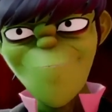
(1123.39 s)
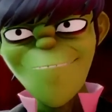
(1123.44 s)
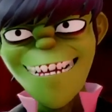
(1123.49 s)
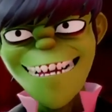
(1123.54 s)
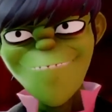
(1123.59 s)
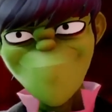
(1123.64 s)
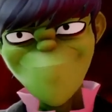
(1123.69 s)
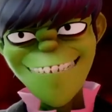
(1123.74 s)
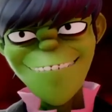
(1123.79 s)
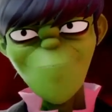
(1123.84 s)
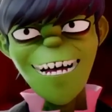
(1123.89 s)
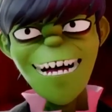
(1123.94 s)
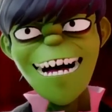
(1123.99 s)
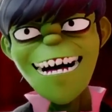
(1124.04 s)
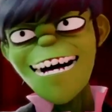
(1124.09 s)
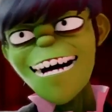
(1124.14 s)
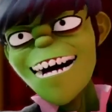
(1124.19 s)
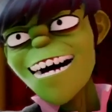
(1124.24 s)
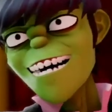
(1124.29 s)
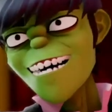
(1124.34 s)
I don't mean what
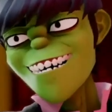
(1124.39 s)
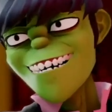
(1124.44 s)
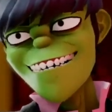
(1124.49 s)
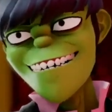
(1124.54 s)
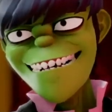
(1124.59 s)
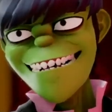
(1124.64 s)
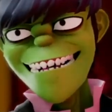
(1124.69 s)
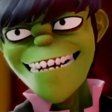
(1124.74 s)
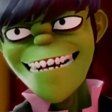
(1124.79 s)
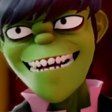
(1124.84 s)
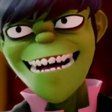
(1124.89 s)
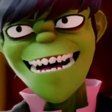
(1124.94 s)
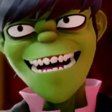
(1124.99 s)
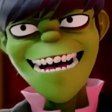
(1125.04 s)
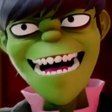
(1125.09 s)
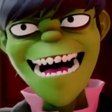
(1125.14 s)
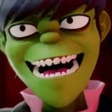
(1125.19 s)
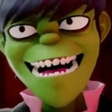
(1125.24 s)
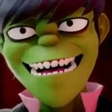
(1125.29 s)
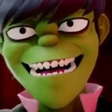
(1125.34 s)
anything else. You know,
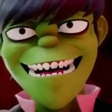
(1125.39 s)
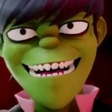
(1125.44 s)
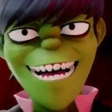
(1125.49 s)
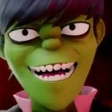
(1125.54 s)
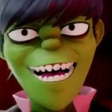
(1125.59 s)
and